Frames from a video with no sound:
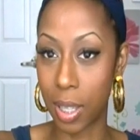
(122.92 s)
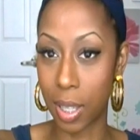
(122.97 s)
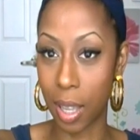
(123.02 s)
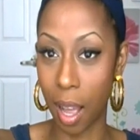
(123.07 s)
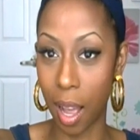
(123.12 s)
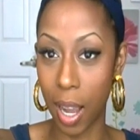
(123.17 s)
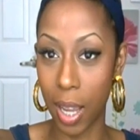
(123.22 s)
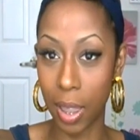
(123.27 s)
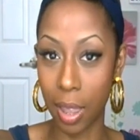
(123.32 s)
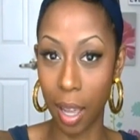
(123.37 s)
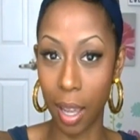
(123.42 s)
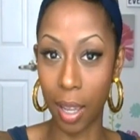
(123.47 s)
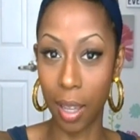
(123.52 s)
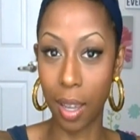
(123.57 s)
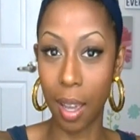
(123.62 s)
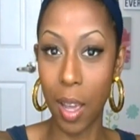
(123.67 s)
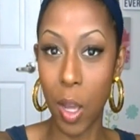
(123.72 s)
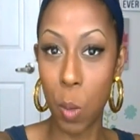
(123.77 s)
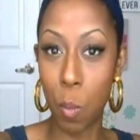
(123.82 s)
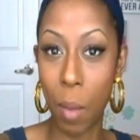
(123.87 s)
to the side,
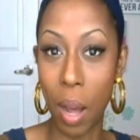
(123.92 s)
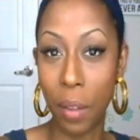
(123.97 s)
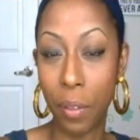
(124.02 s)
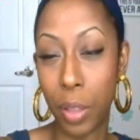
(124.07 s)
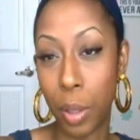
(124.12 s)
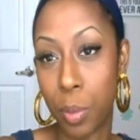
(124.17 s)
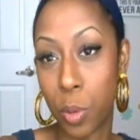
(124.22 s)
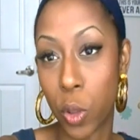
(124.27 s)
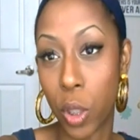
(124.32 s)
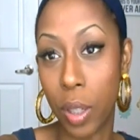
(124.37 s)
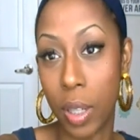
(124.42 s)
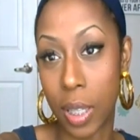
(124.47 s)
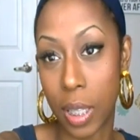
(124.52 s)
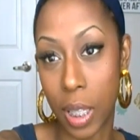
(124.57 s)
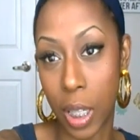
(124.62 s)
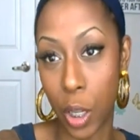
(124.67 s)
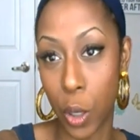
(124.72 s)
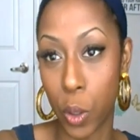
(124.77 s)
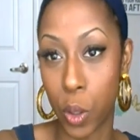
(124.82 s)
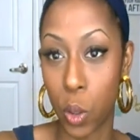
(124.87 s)
like my flip screen
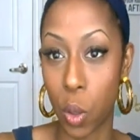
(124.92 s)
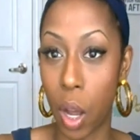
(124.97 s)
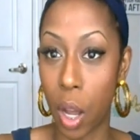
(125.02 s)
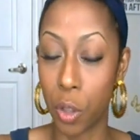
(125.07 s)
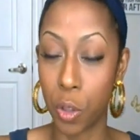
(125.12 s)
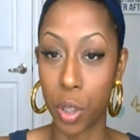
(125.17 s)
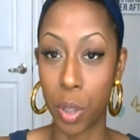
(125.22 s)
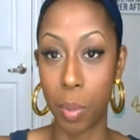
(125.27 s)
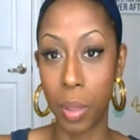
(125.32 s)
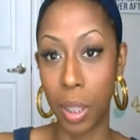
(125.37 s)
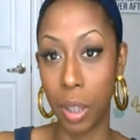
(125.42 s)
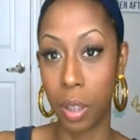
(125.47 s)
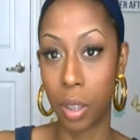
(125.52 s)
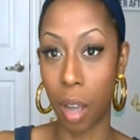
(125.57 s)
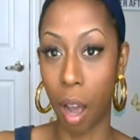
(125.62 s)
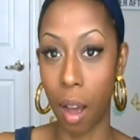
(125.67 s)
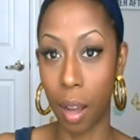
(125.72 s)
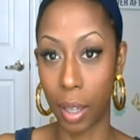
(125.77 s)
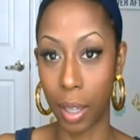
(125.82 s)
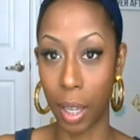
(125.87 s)
is here, so I'll just be
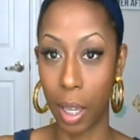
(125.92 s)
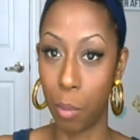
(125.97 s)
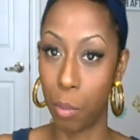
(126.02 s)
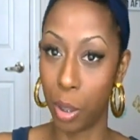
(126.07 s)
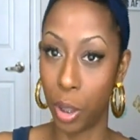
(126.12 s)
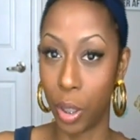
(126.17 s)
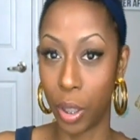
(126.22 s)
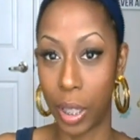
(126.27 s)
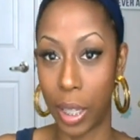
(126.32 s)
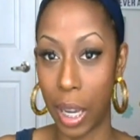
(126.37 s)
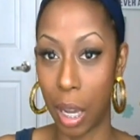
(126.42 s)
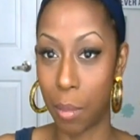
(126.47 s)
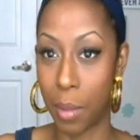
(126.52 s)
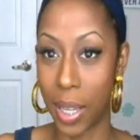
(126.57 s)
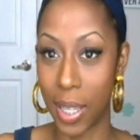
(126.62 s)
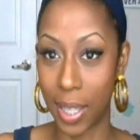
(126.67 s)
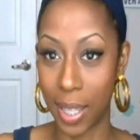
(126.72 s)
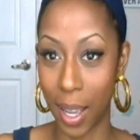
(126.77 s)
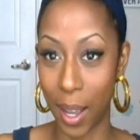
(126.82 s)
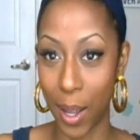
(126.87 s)
talking but looking at
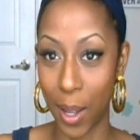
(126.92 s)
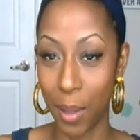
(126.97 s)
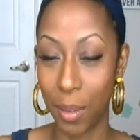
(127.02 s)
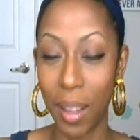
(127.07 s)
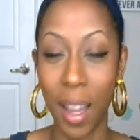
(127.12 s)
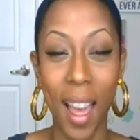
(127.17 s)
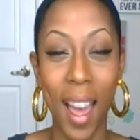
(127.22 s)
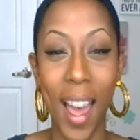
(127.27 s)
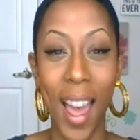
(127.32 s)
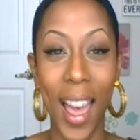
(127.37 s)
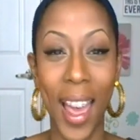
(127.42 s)
myself.